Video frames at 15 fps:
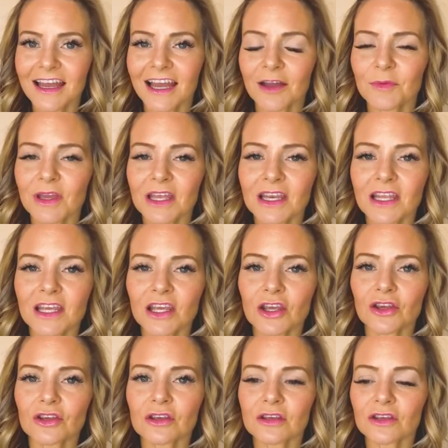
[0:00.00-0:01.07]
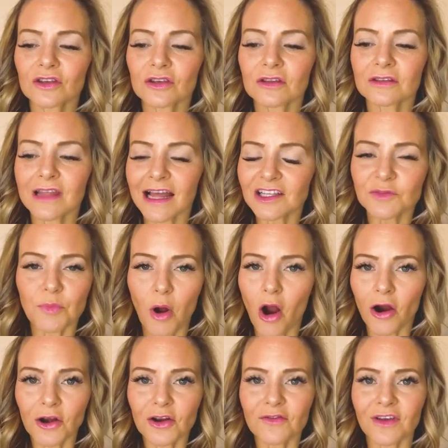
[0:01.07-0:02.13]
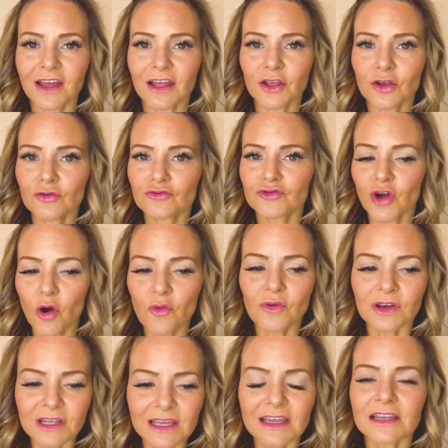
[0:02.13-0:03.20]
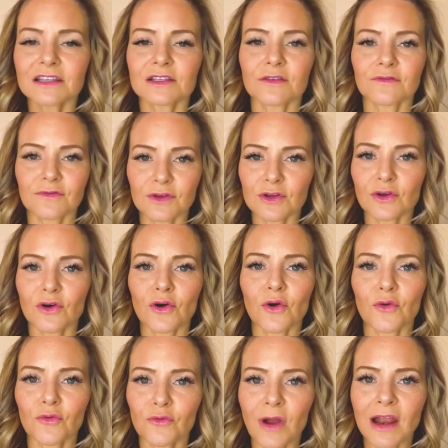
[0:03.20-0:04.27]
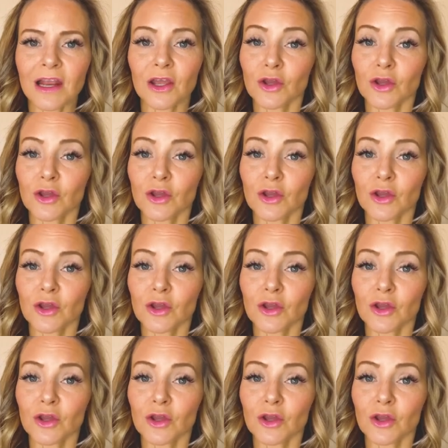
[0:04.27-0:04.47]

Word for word: I mean, that's part of it. You don't need to feel ready.